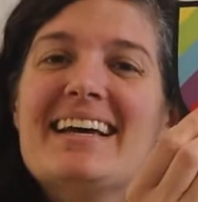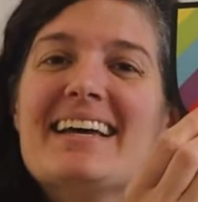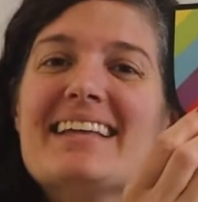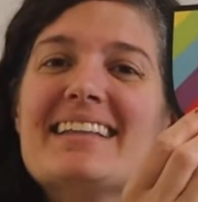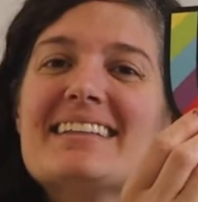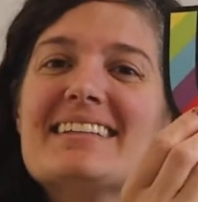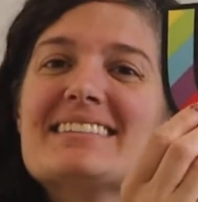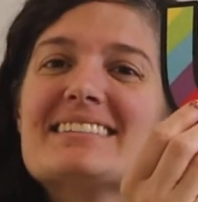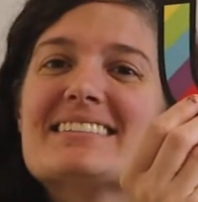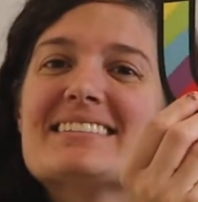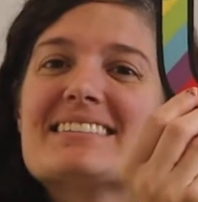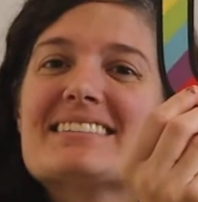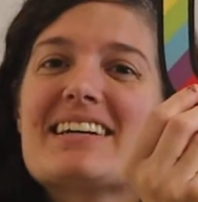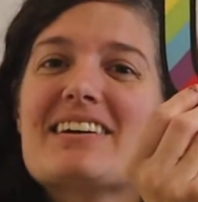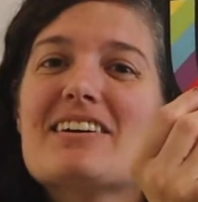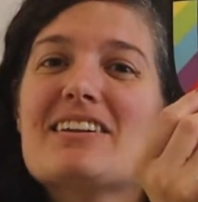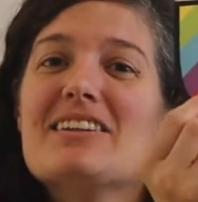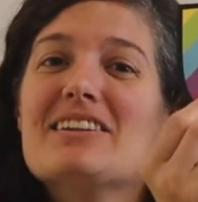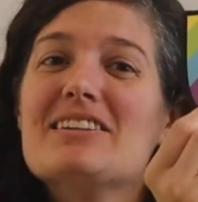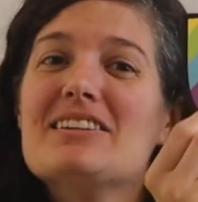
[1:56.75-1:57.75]
And this is
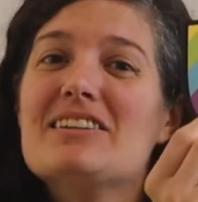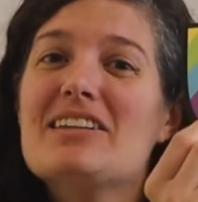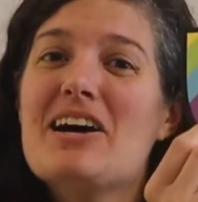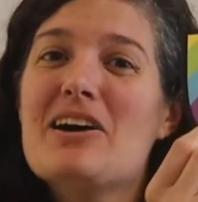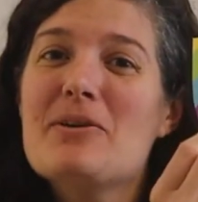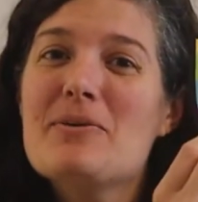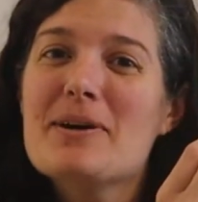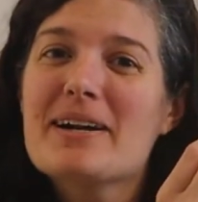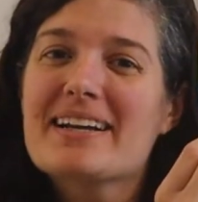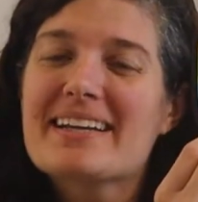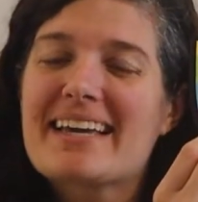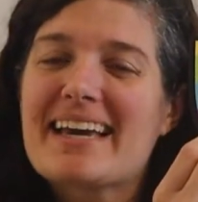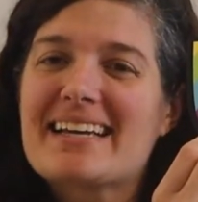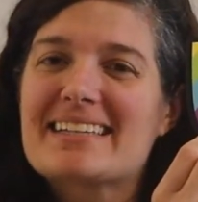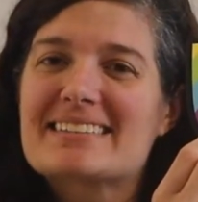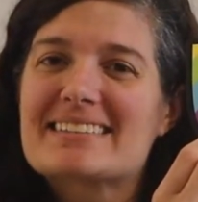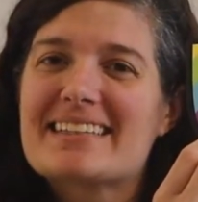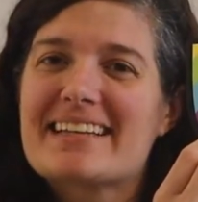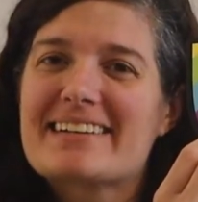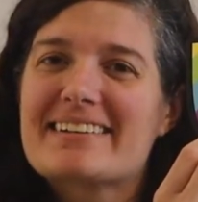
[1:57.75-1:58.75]
our
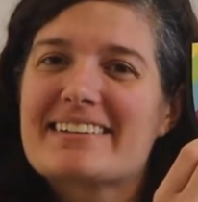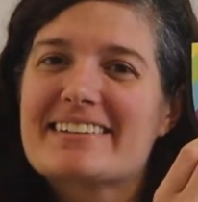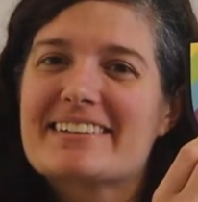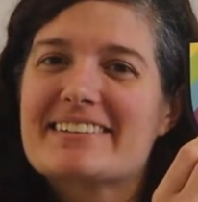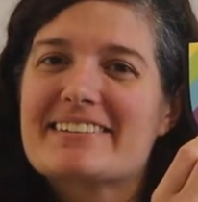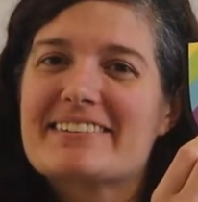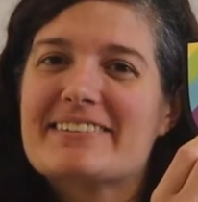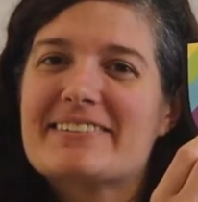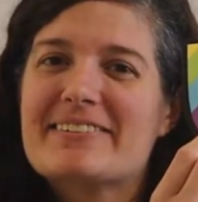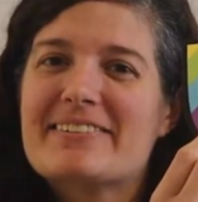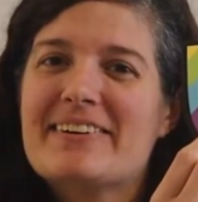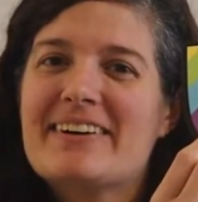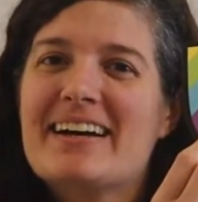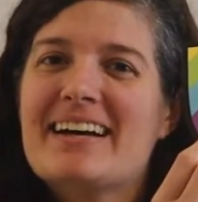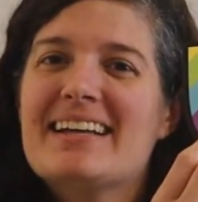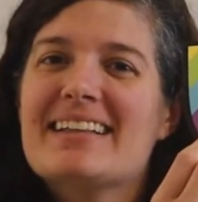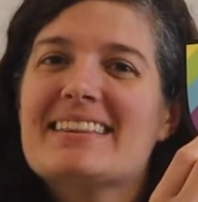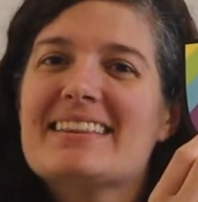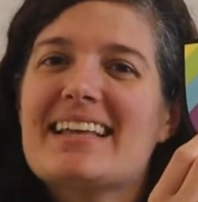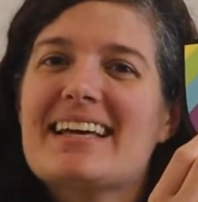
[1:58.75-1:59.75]
lowercase letter u,
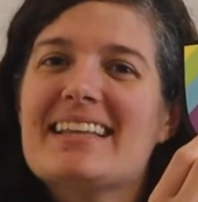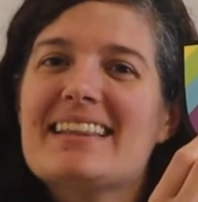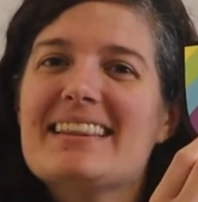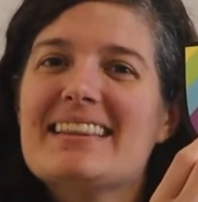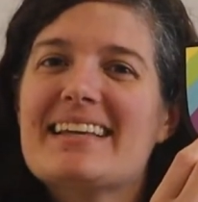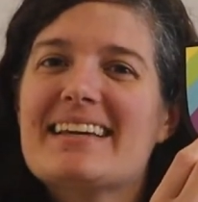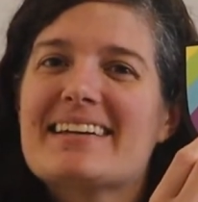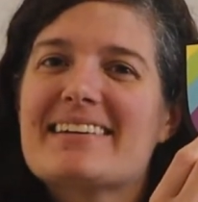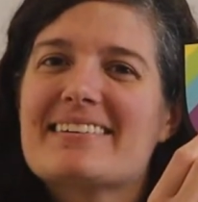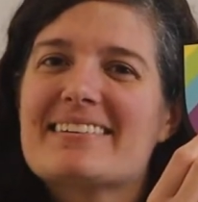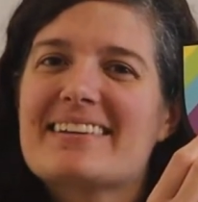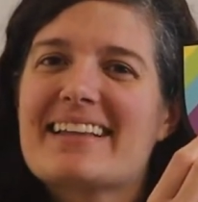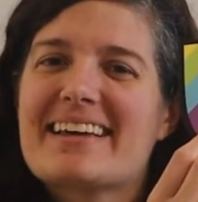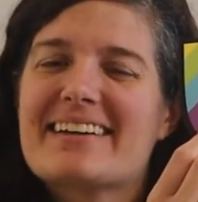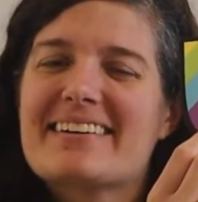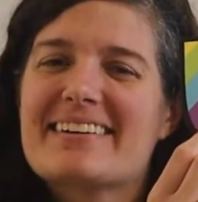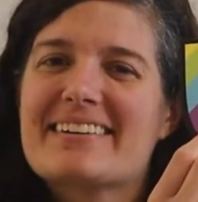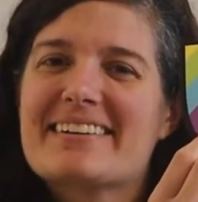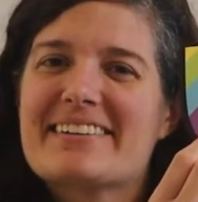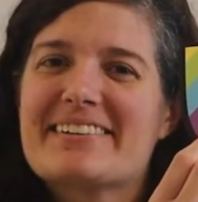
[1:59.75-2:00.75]
the little
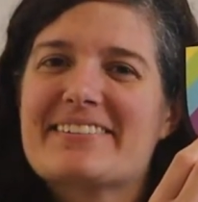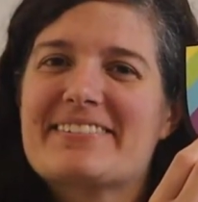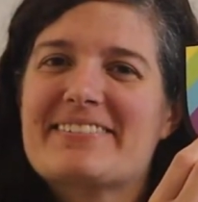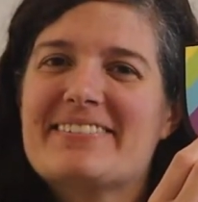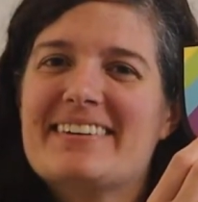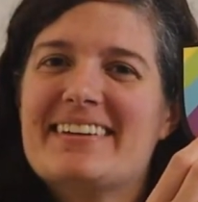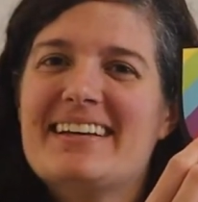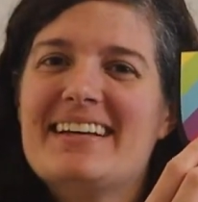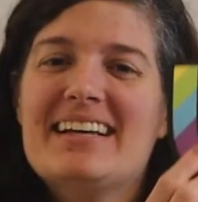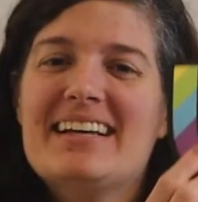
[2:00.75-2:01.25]
letter u.